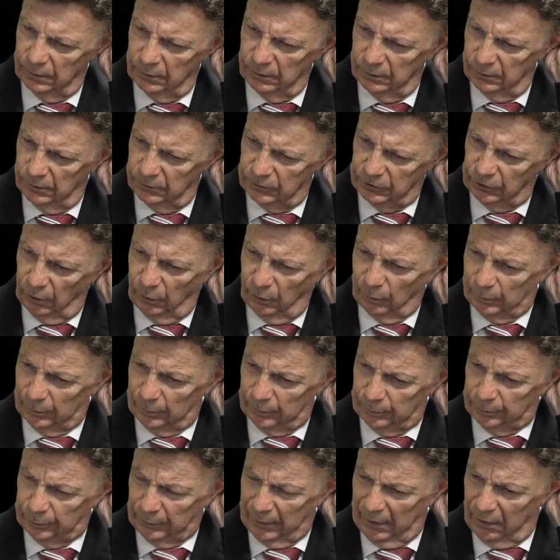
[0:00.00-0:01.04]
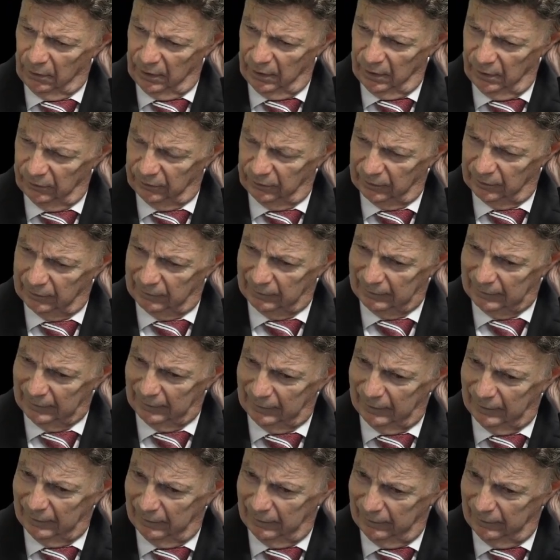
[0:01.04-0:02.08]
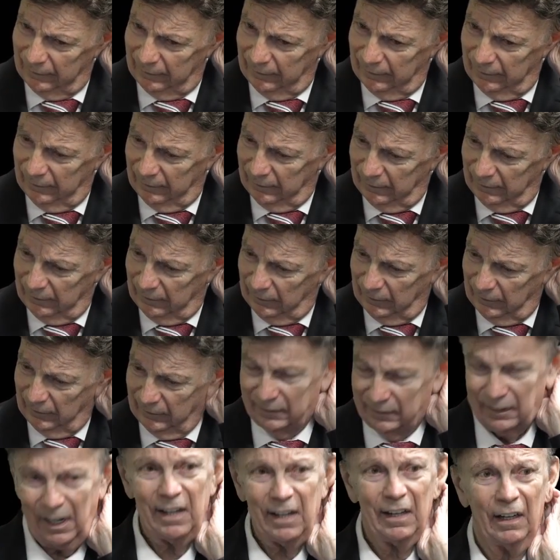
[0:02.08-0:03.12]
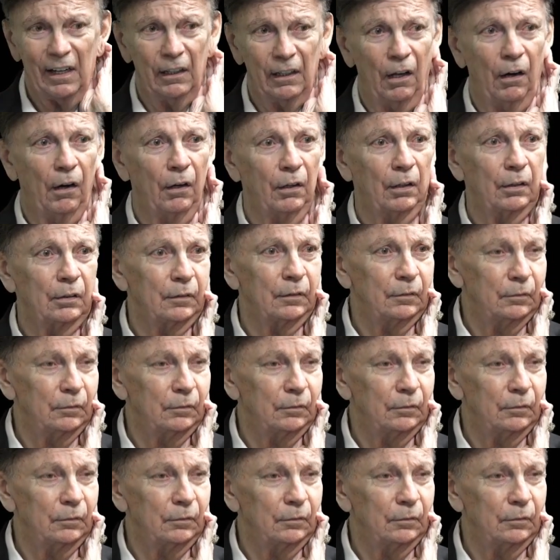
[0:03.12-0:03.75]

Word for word: so prayer is a dialogue.